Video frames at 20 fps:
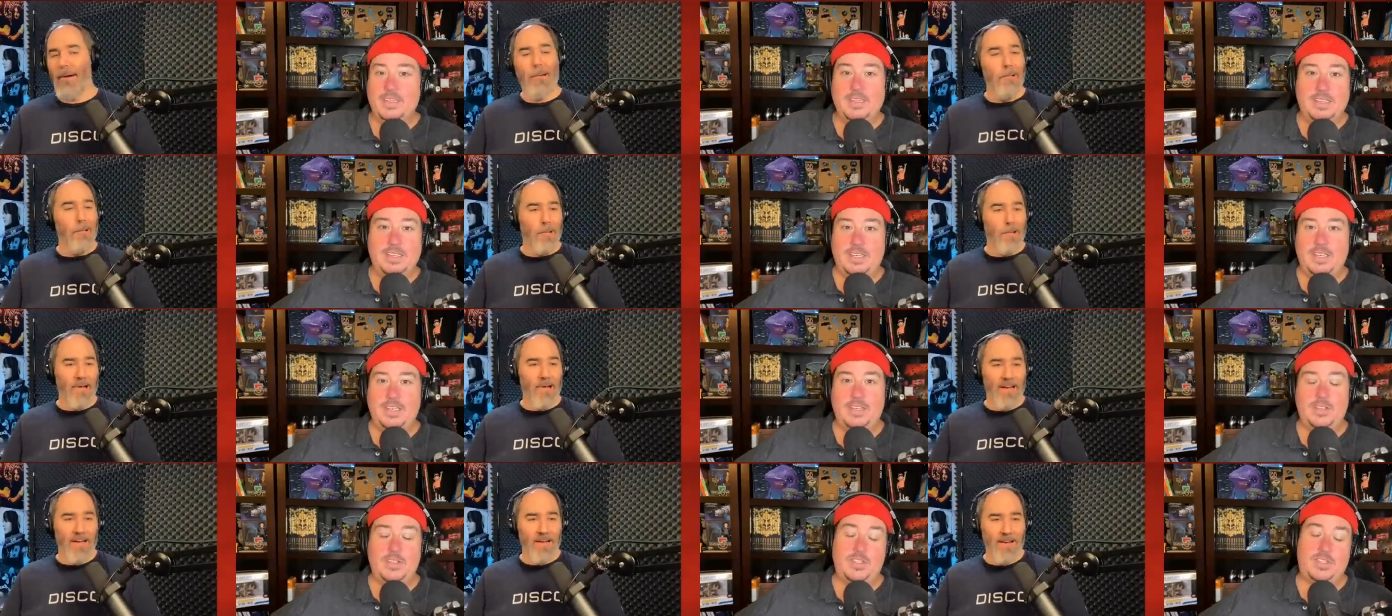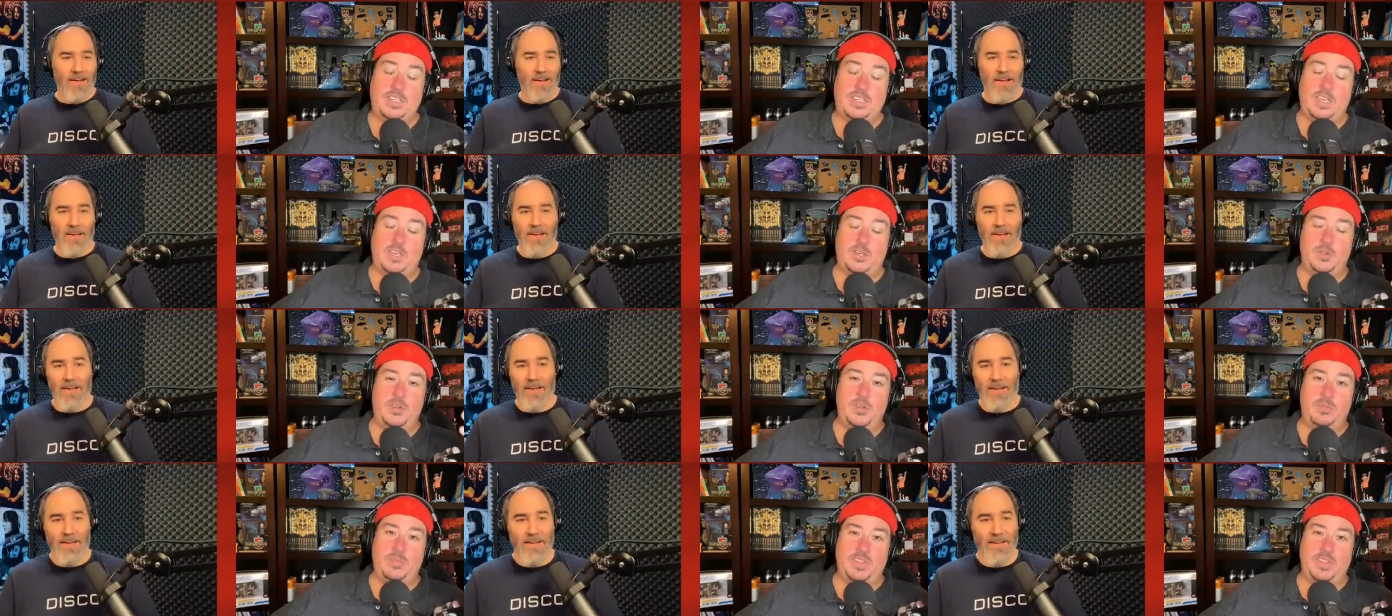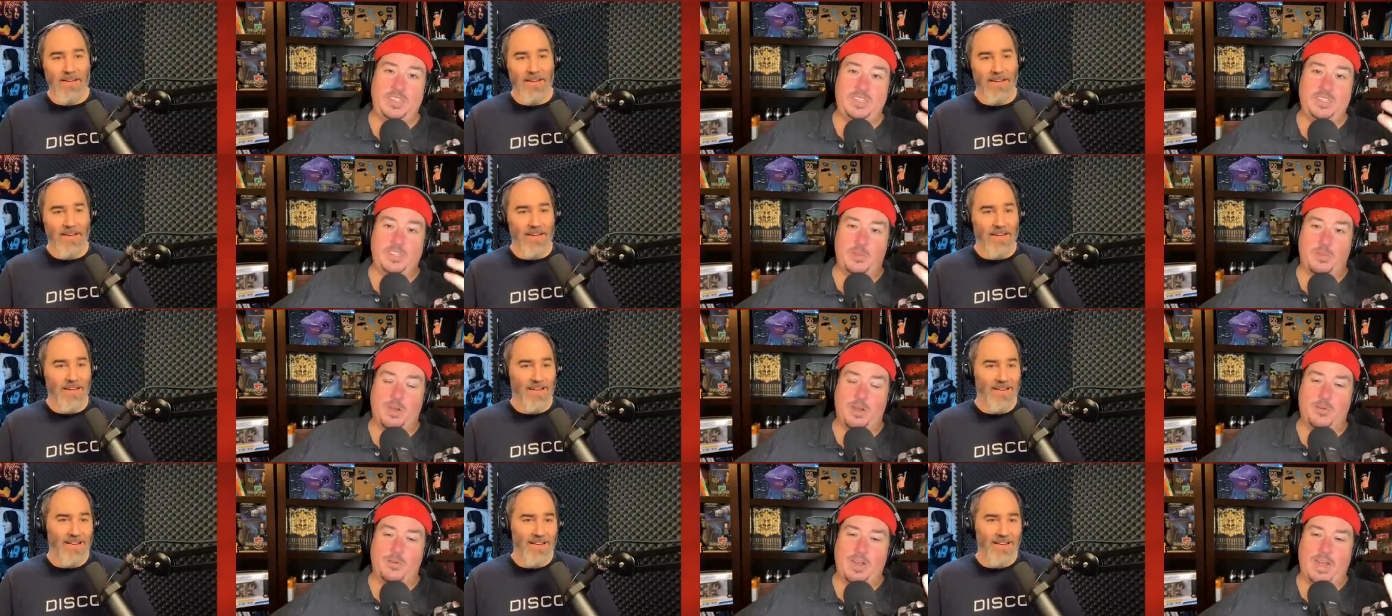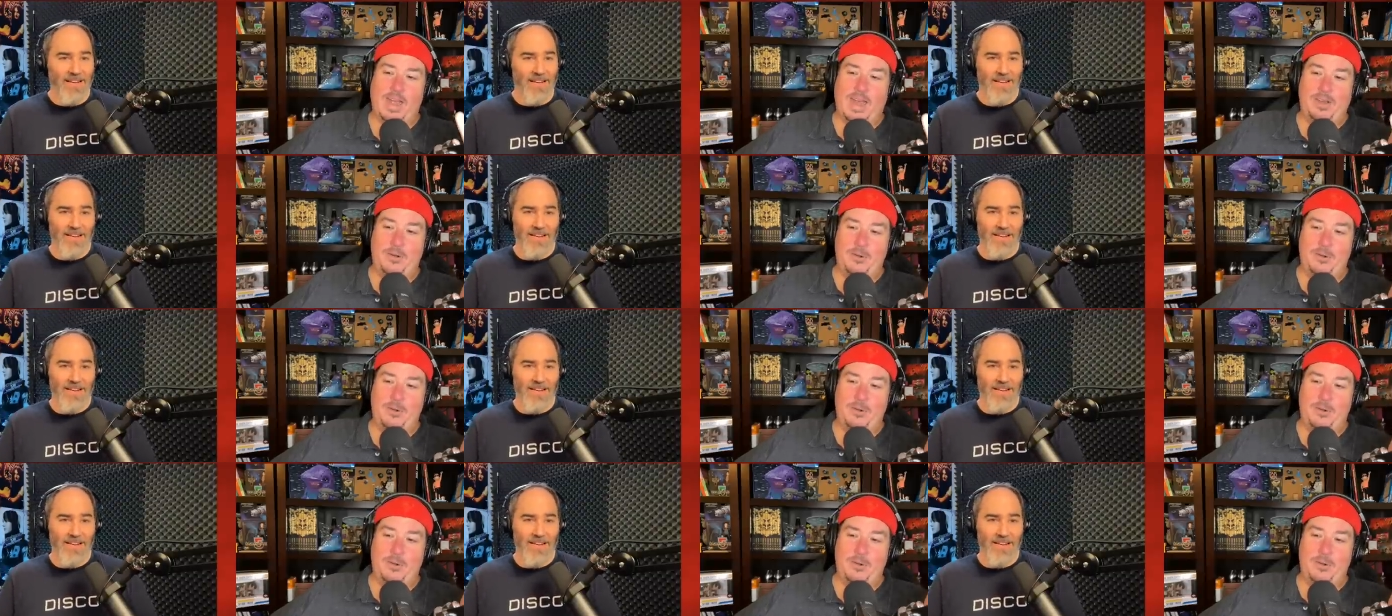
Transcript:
Speaker 1: you, you see YouTube, this is the part where I